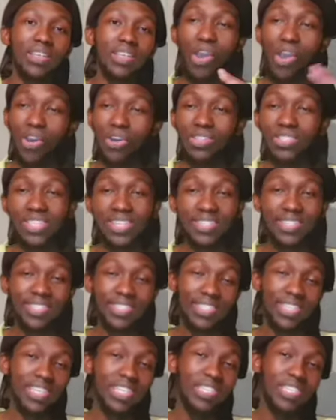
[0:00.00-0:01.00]
All these
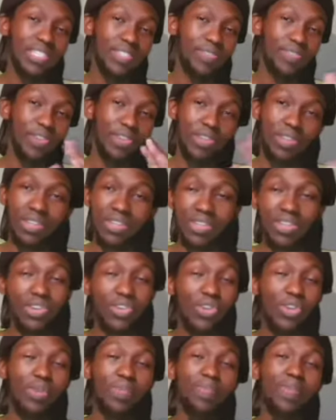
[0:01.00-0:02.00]
scenes, for good
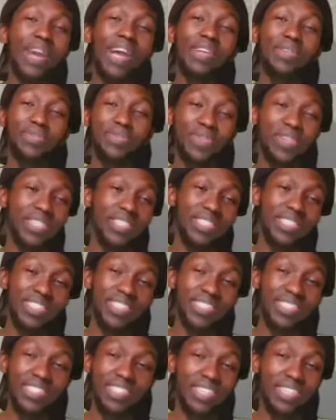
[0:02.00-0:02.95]
or bad reason,